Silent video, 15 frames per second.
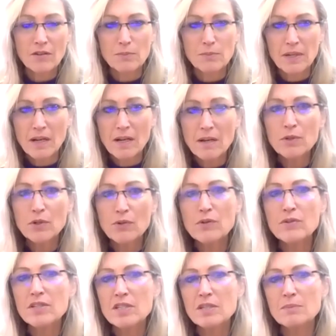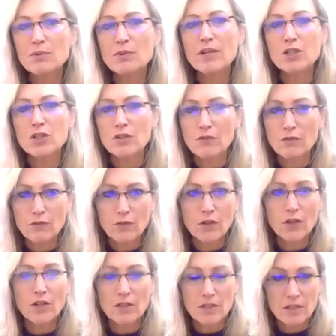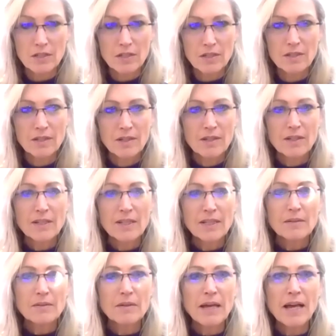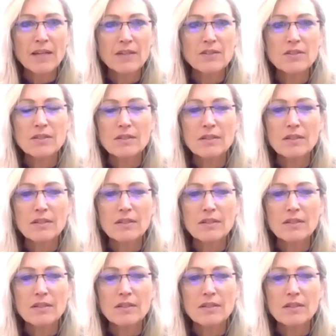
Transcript: to become your own inspiration first and